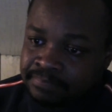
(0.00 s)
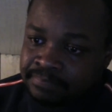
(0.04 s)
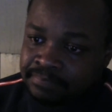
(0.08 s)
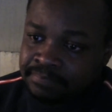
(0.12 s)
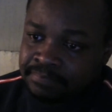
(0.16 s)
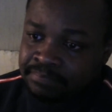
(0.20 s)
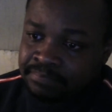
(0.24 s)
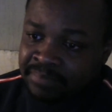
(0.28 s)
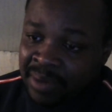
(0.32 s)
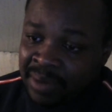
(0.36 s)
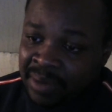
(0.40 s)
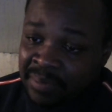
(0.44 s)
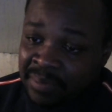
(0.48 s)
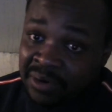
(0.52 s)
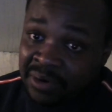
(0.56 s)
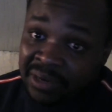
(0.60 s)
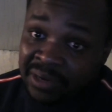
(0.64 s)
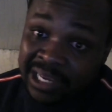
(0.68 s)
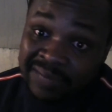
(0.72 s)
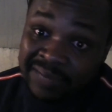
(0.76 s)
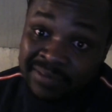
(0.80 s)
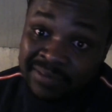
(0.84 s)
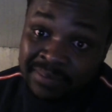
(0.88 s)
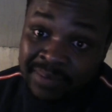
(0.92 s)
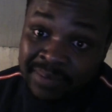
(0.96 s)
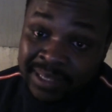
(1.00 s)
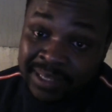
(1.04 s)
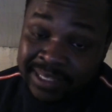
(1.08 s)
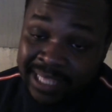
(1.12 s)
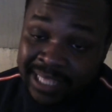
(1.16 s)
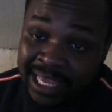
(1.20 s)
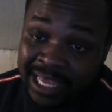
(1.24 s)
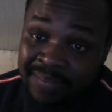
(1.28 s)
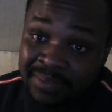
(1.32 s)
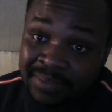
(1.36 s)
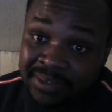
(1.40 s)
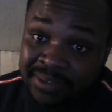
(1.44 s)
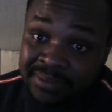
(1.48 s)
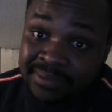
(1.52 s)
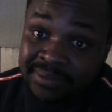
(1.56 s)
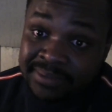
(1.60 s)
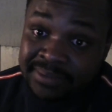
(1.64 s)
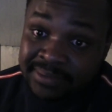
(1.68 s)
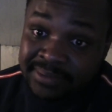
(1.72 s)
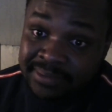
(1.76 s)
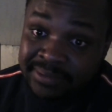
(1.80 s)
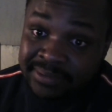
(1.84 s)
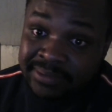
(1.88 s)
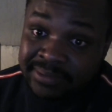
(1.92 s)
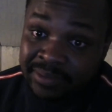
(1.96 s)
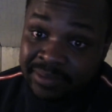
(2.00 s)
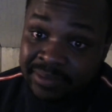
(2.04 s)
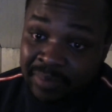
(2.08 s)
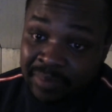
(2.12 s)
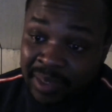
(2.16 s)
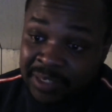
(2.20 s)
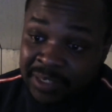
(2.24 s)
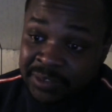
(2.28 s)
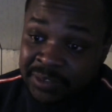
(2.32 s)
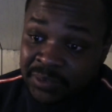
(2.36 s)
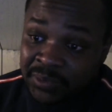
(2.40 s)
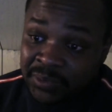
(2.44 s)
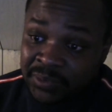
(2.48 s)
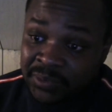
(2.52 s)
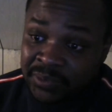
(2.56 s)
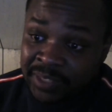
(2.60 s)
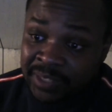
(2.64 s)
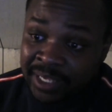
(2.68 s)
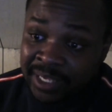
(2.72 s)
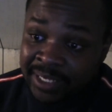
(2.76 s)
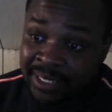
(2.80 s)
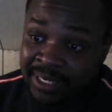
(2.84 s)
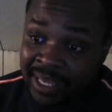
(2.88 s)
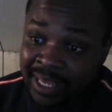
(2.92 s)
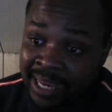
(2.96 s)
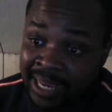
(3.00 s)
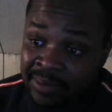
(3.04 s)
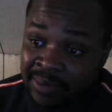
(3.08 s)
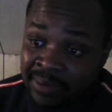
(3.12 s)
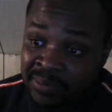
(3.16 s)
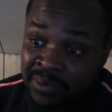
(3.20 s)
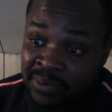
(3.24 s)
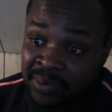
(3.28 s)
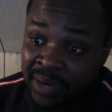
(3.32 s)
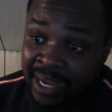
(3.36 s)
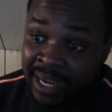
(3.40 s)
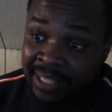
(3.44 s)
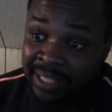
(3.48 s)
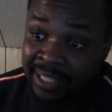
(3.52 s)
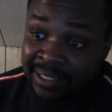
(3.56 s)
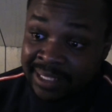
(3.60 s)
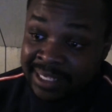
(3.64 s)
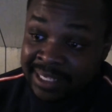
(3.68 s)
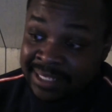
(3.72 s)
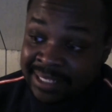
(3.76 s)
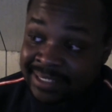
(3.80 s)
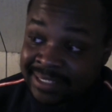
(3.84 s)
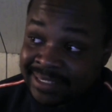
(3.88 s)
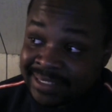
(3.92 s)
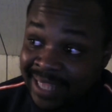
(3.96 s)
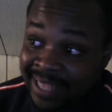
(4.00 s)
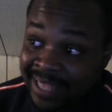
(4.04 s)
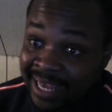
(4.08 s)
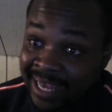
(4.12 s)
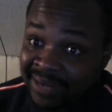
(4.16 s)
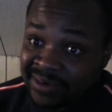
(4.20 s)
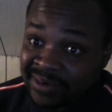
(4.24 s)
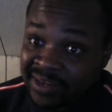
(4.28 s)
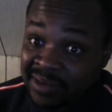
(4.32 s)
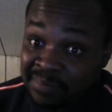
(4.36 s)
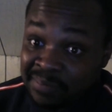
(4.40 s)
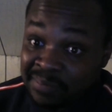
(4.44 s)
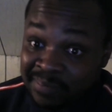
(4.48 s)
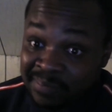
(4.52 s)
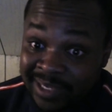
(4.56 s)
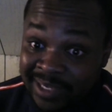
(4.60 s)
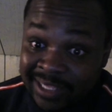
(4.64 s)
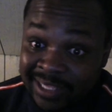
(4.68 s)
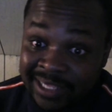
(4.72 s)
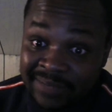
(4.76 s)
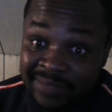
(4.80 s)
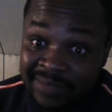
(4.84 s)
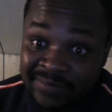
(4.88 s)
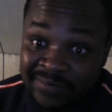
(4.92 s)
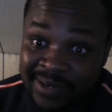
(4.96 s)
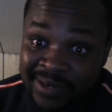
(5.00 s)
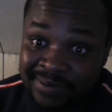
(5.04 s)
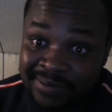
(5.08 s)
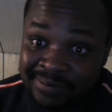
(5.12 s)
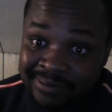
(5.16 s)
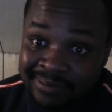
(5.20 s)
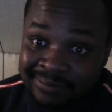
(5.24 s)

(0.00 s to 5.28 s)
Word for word: But I'm gonna give it my damnedest to make sure that I will at least not completely fail.